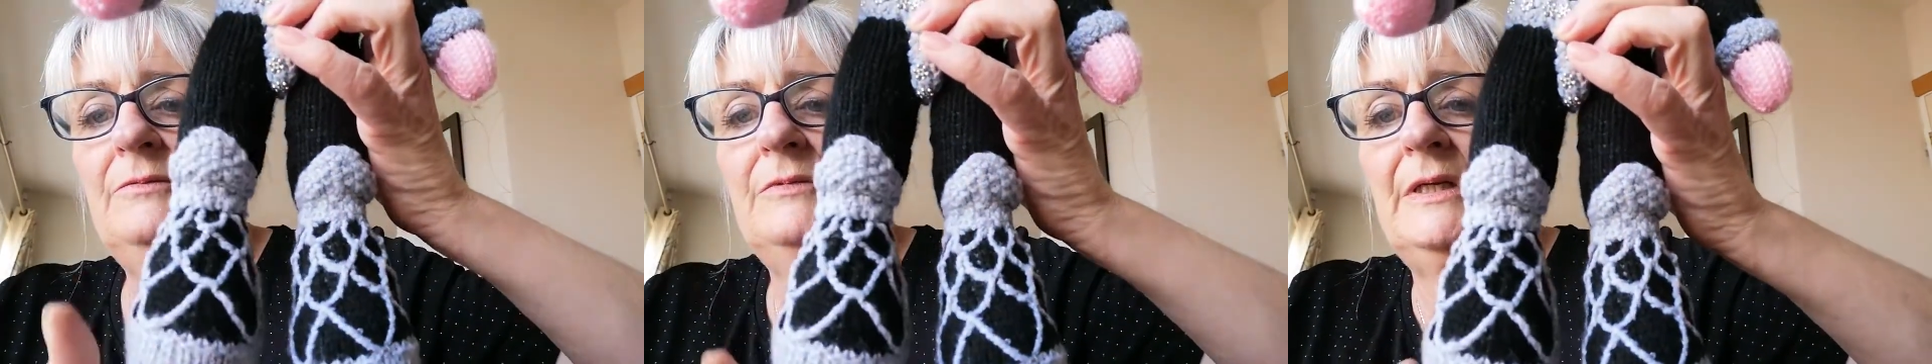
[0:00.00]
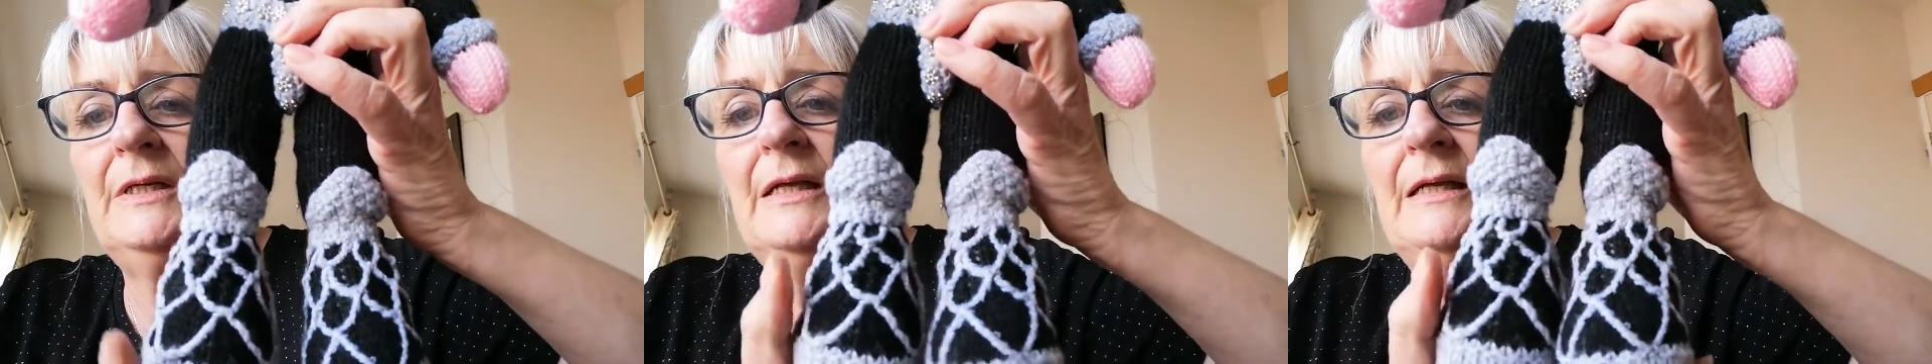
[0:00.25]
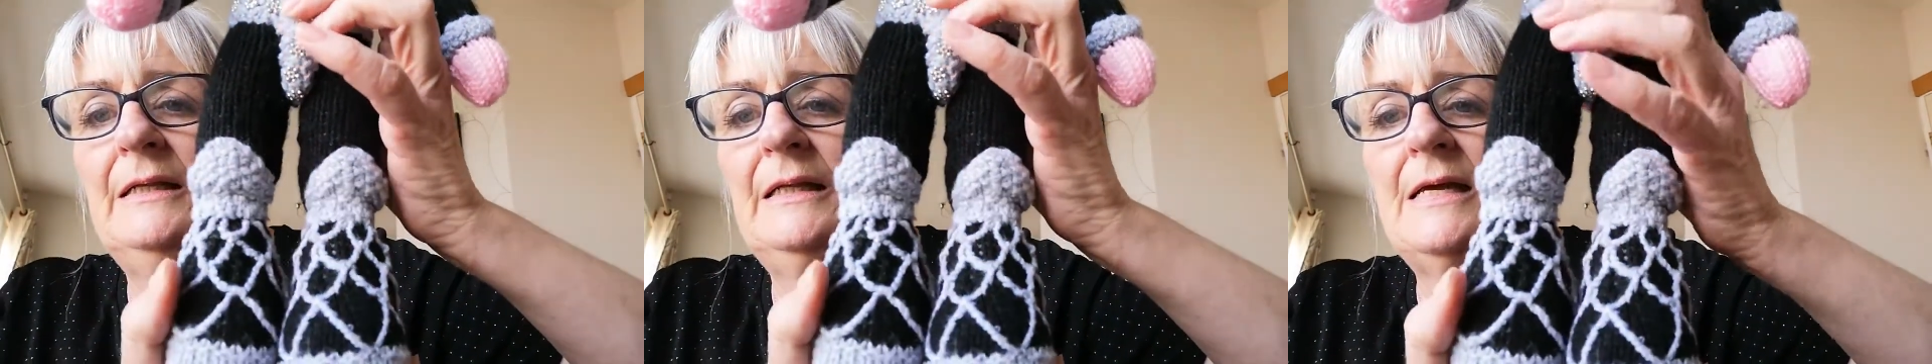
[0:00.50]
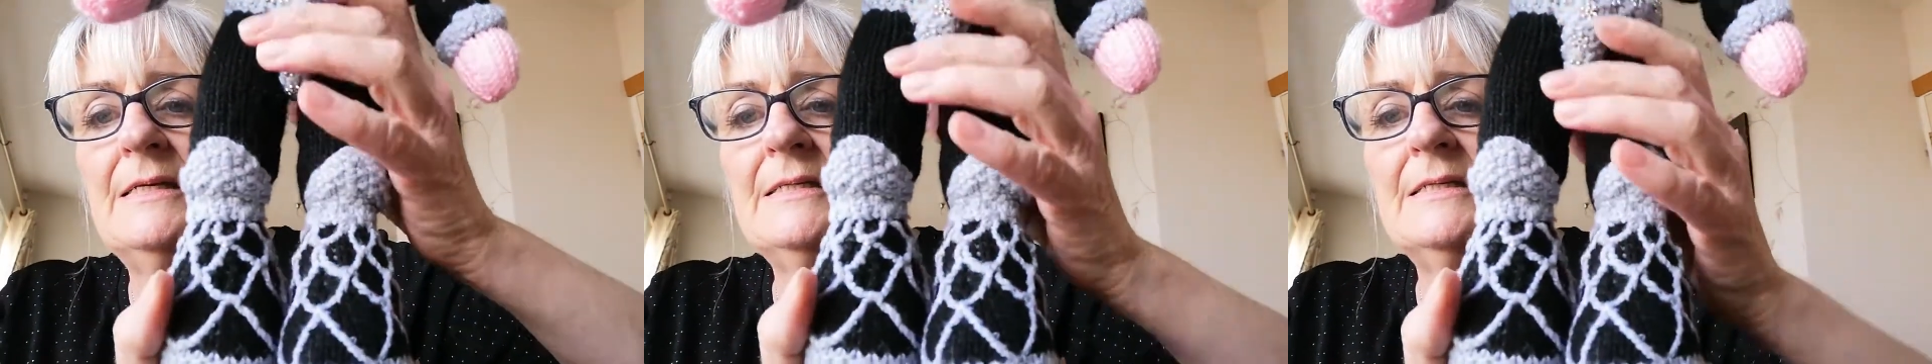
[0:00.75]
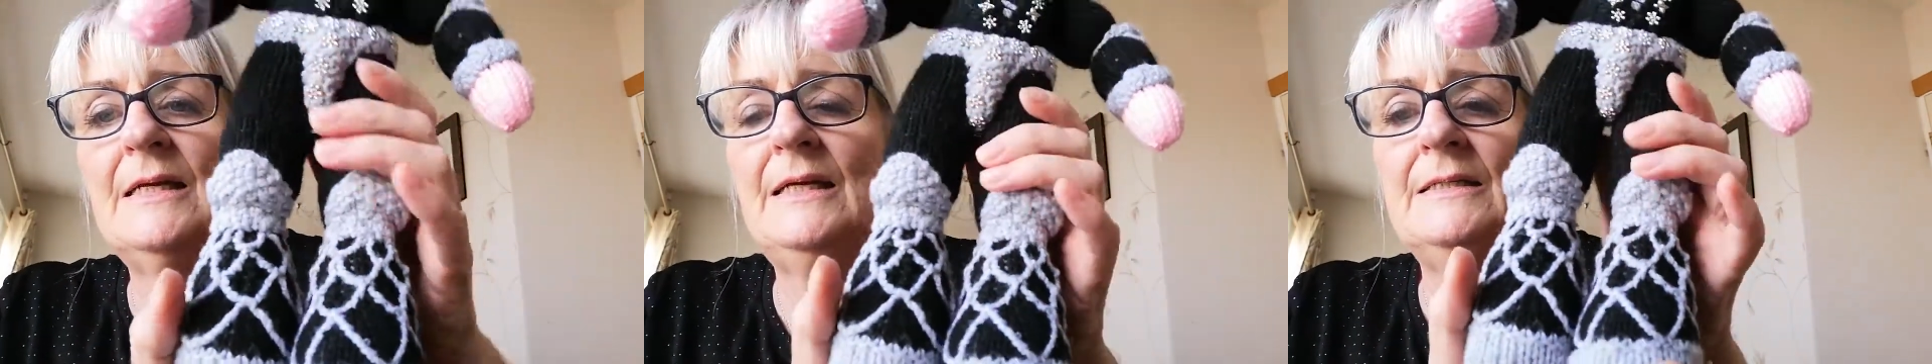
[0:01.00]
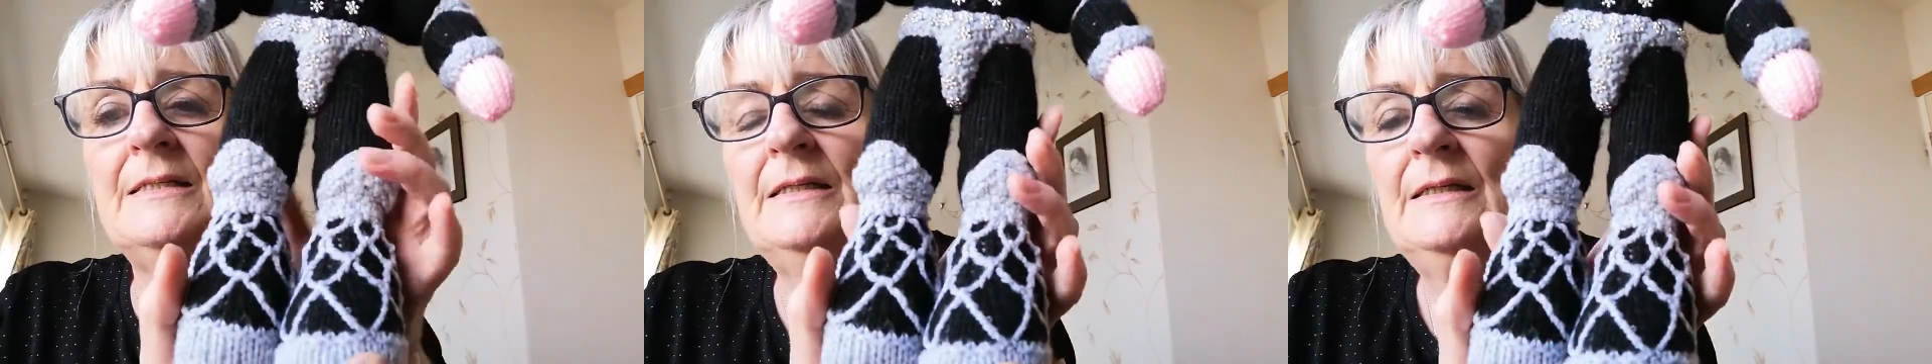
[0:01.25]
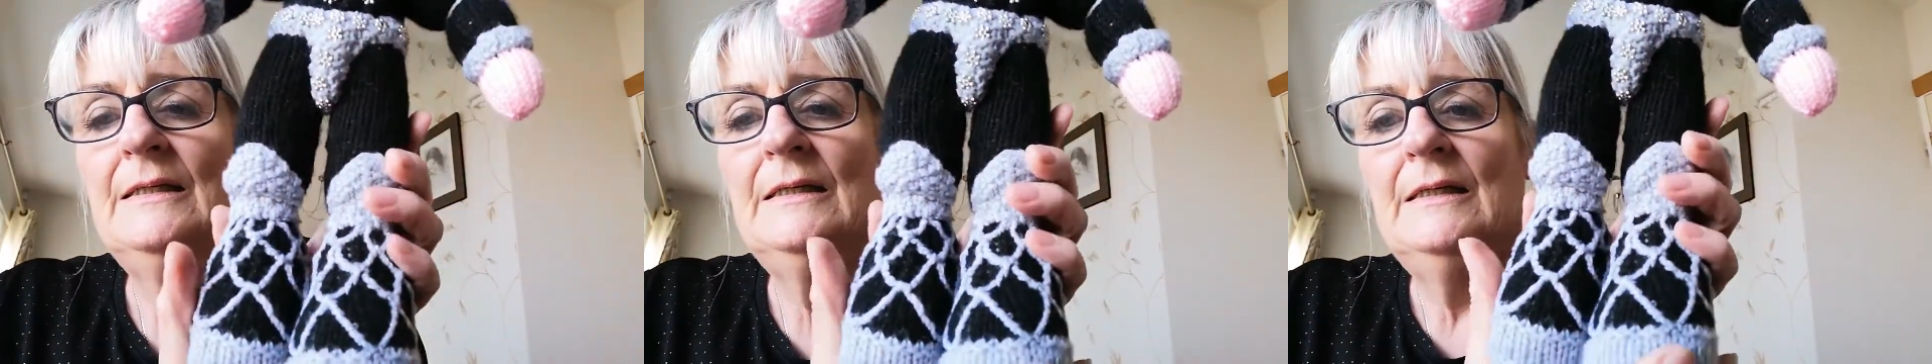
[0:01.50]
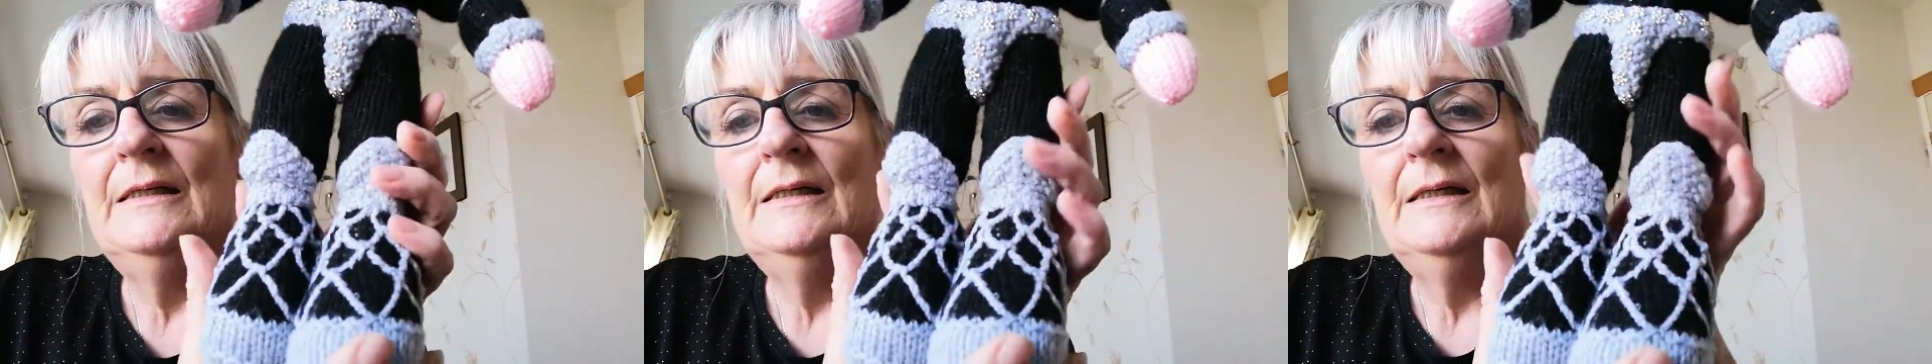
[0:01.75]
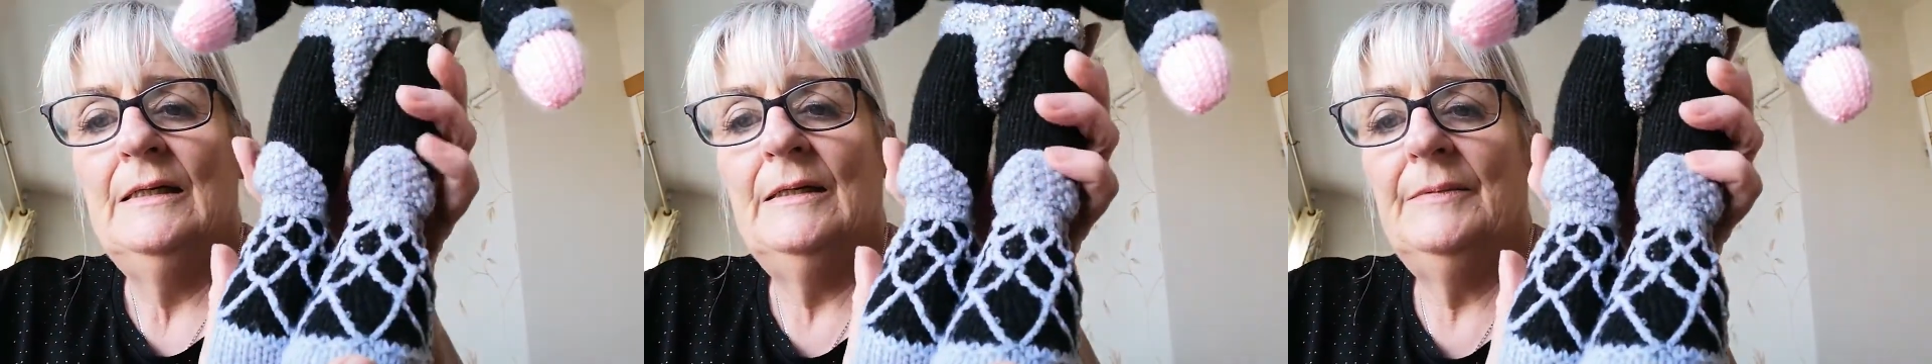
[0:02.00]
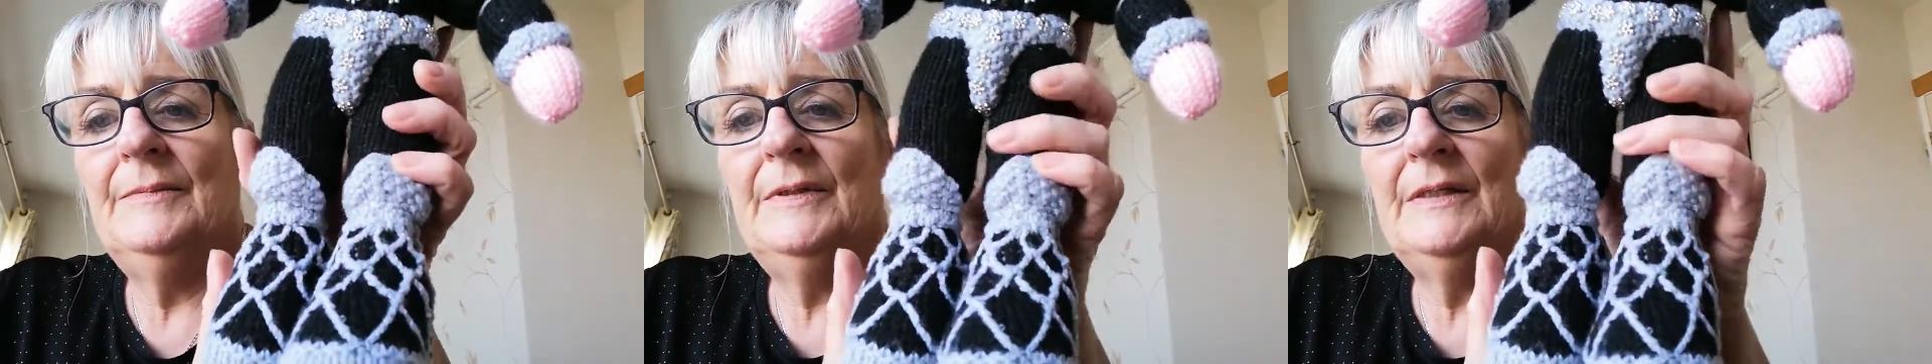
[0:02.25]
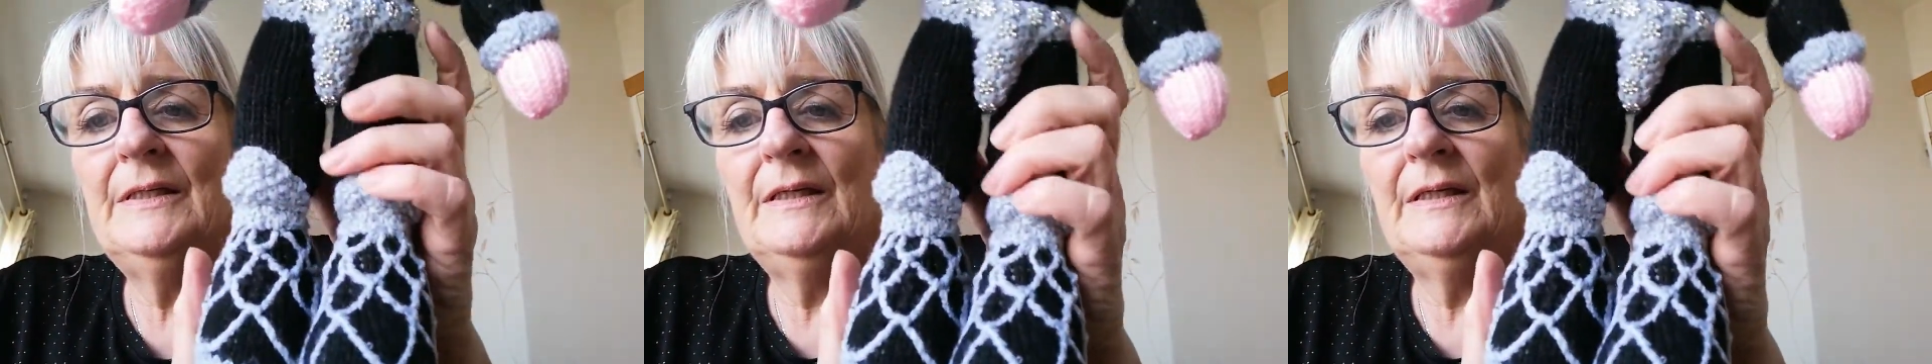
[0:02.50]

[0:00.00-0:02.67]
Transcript: Did it last night. I